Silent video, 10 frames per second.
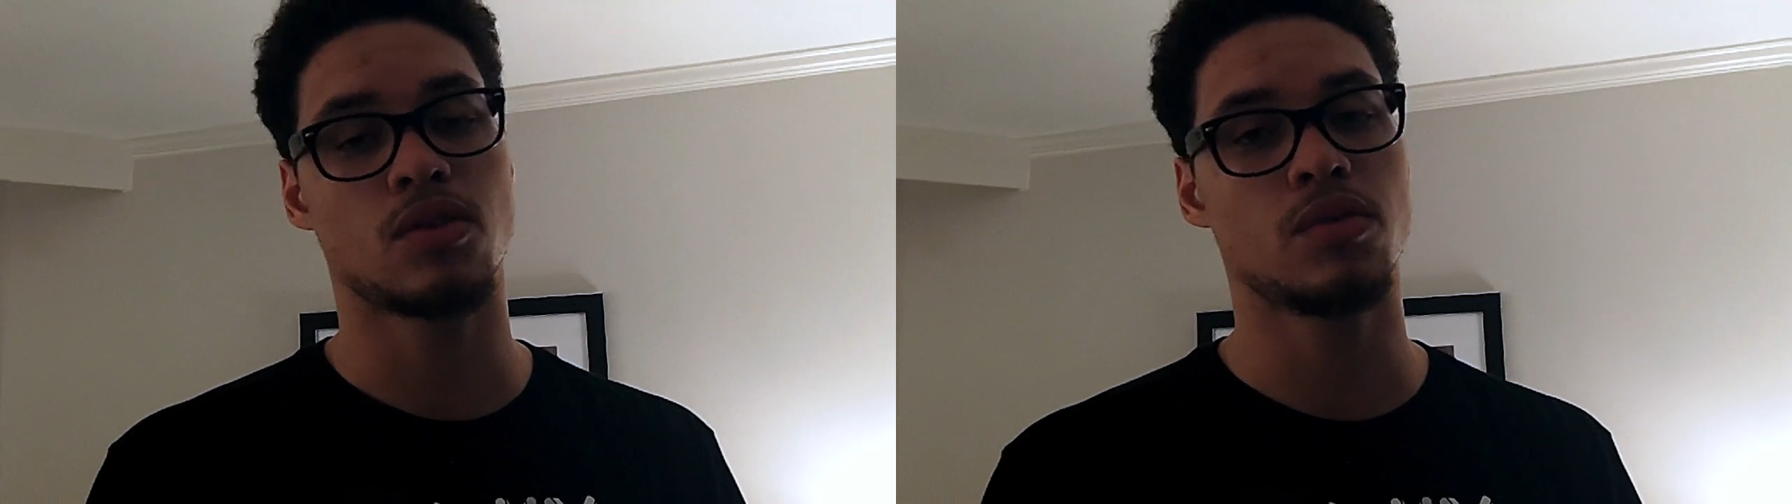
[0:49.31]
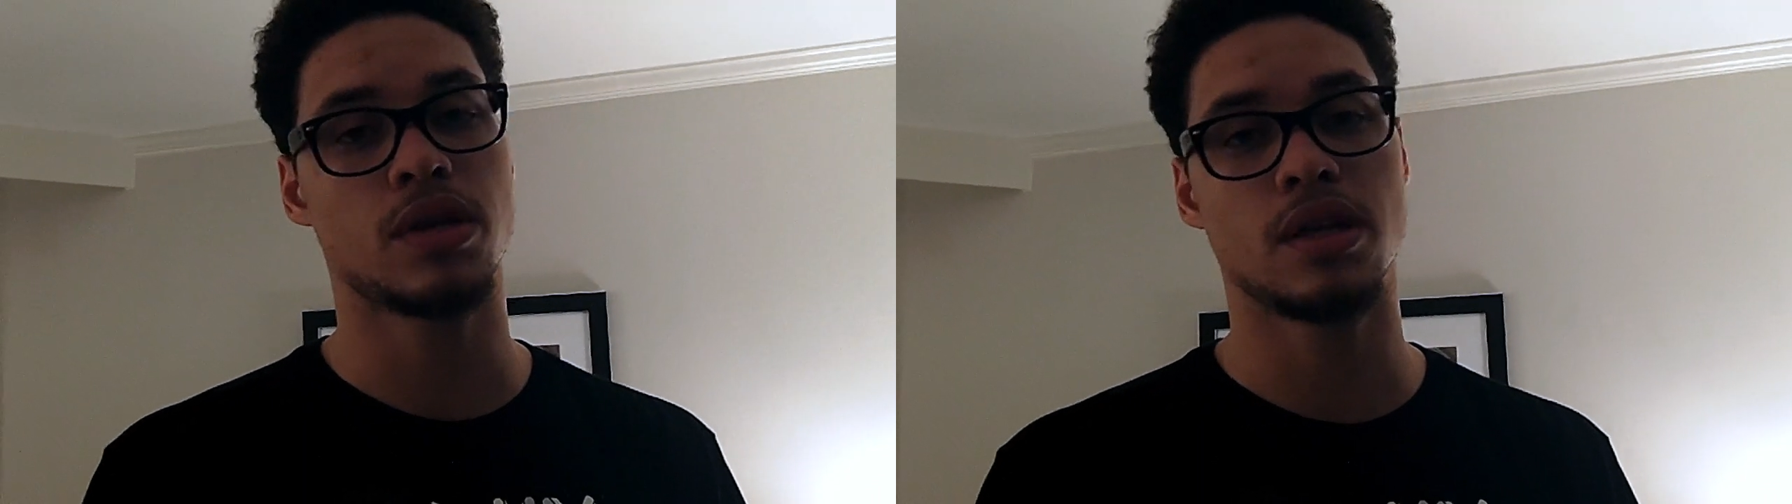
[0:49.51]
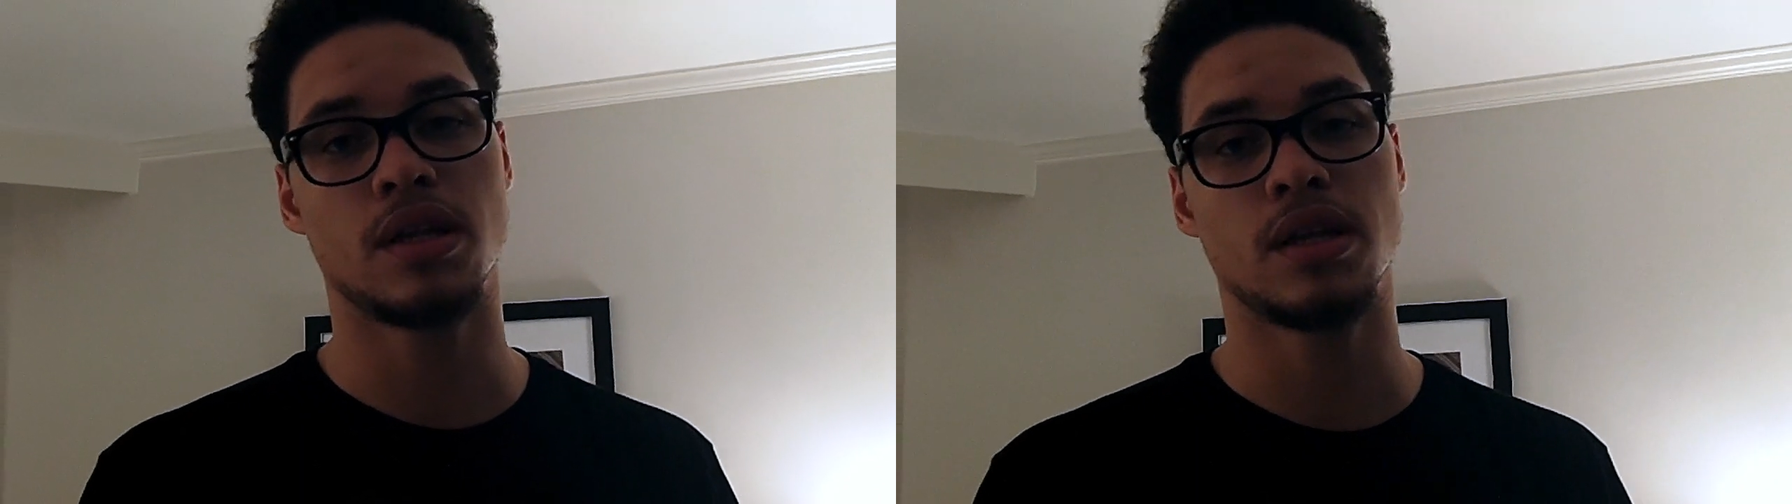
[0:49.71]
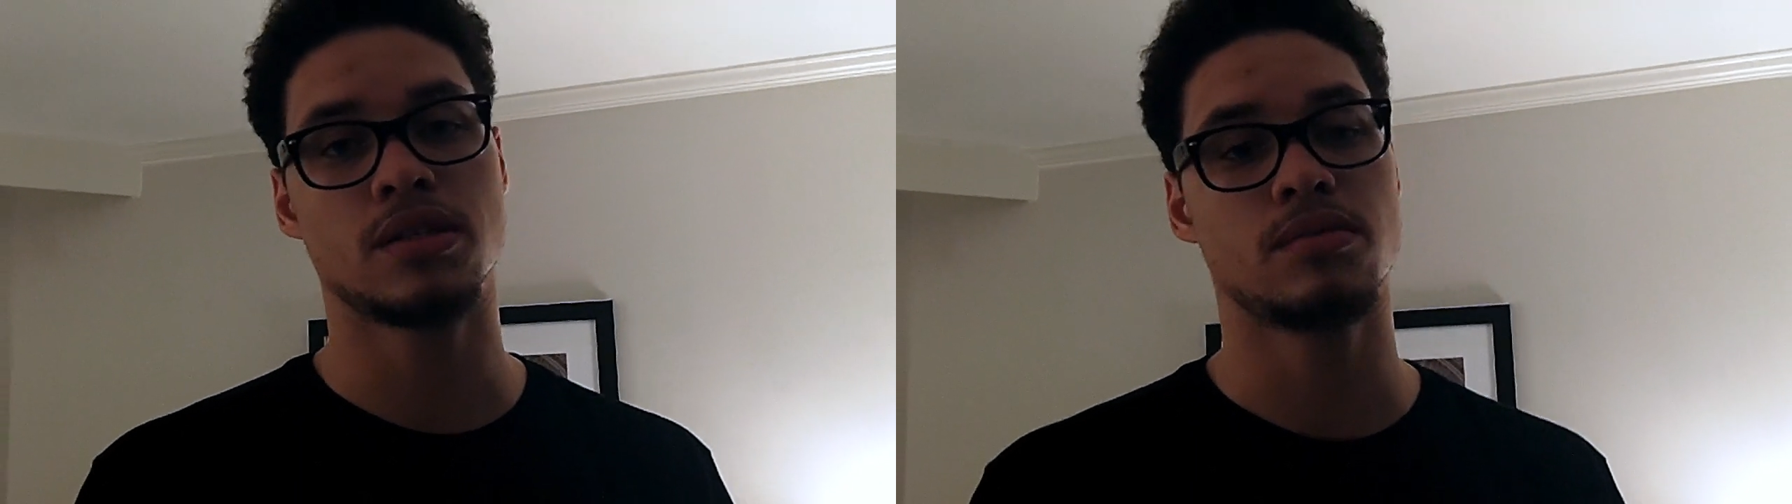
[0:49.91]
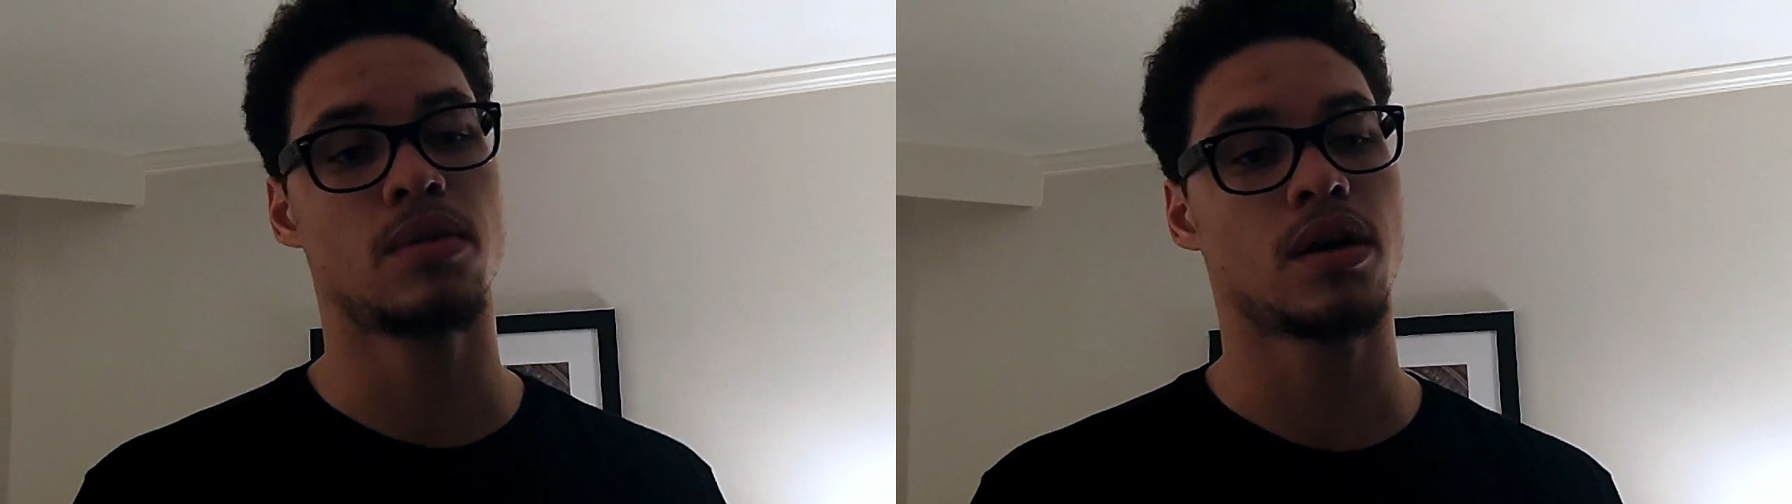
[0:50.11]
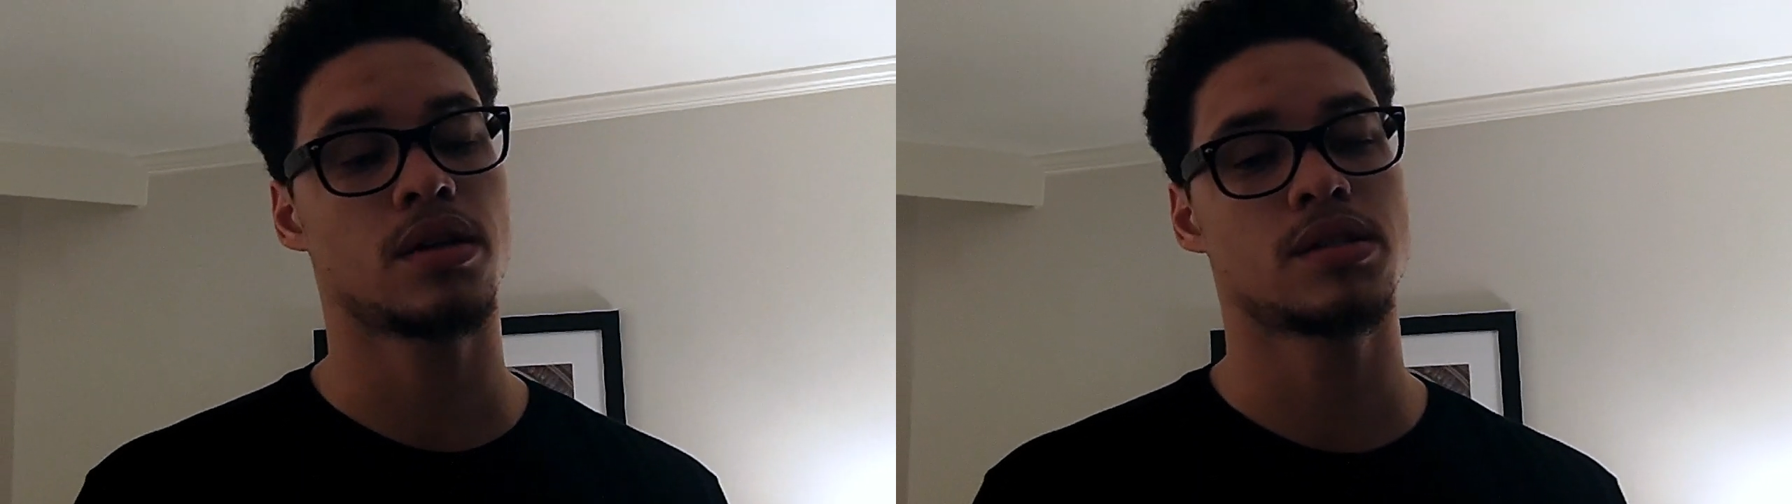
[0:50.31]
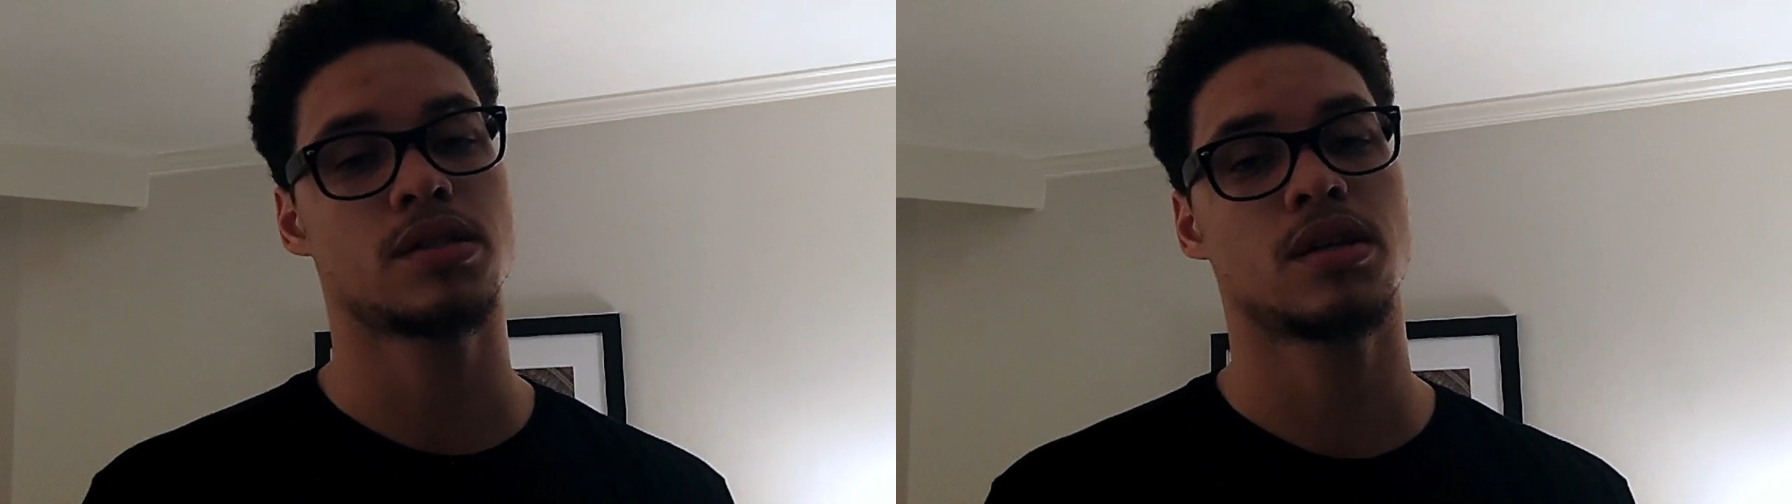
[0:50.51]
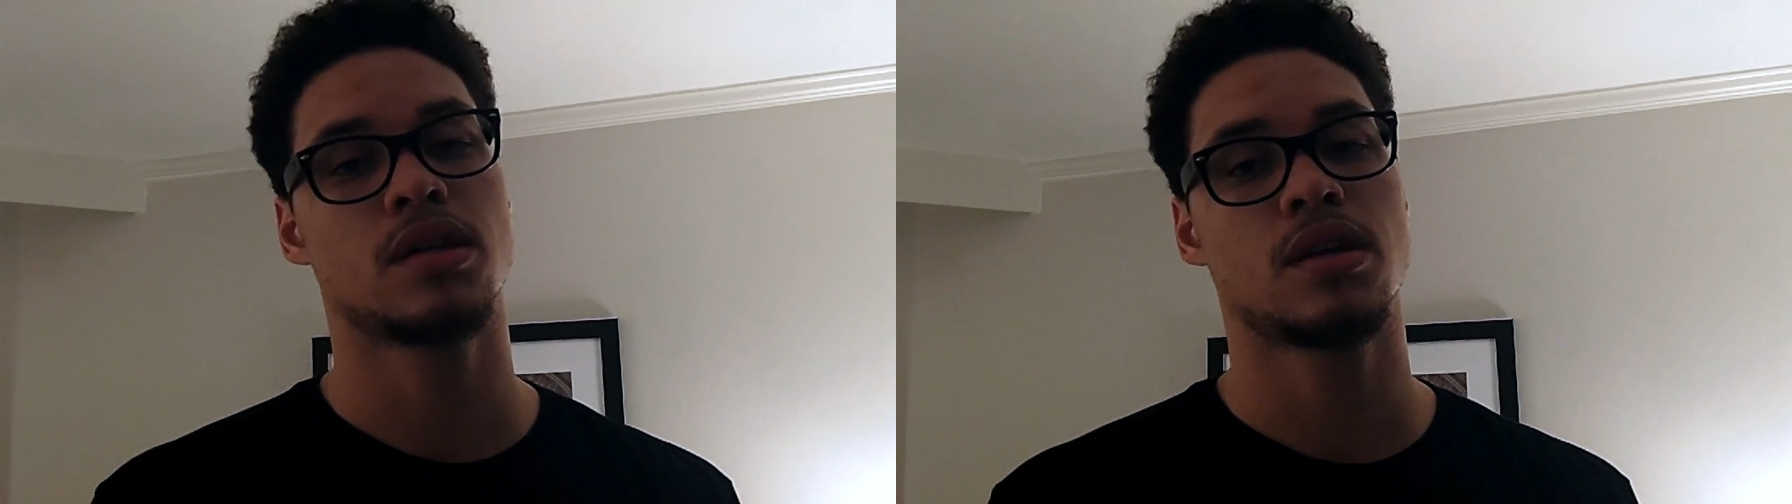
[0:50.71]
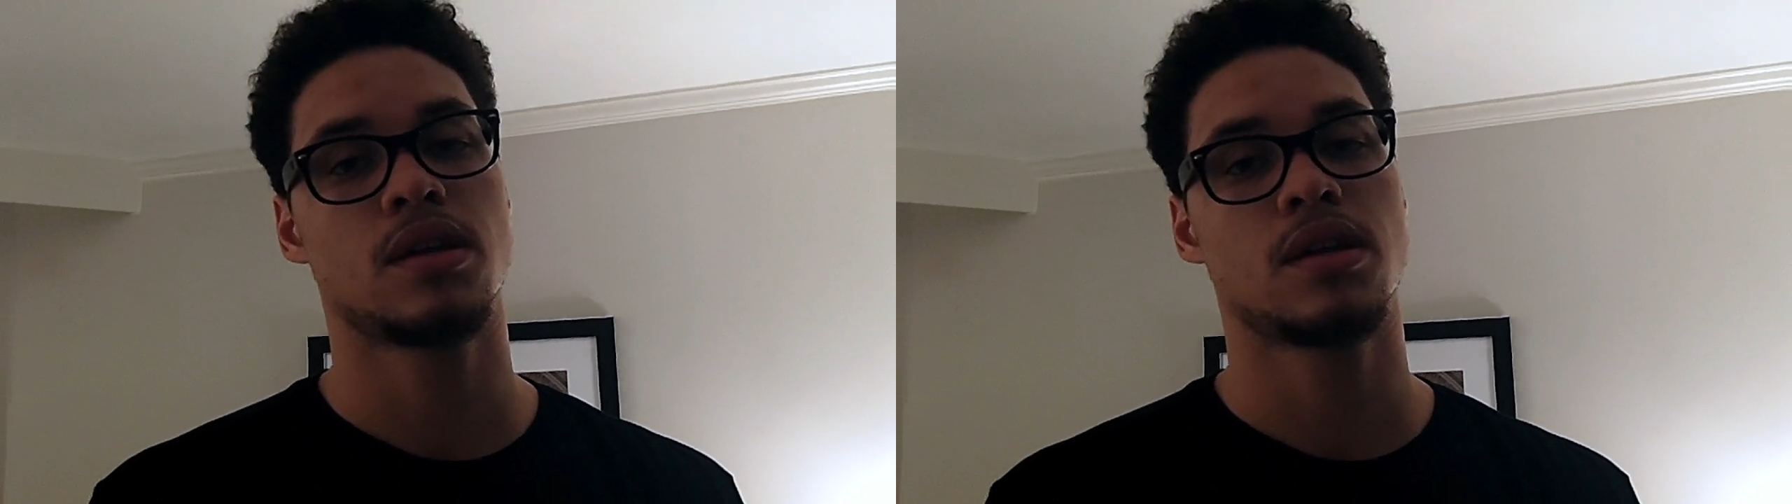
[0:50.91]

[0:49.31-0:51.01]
so we can get easy buckets.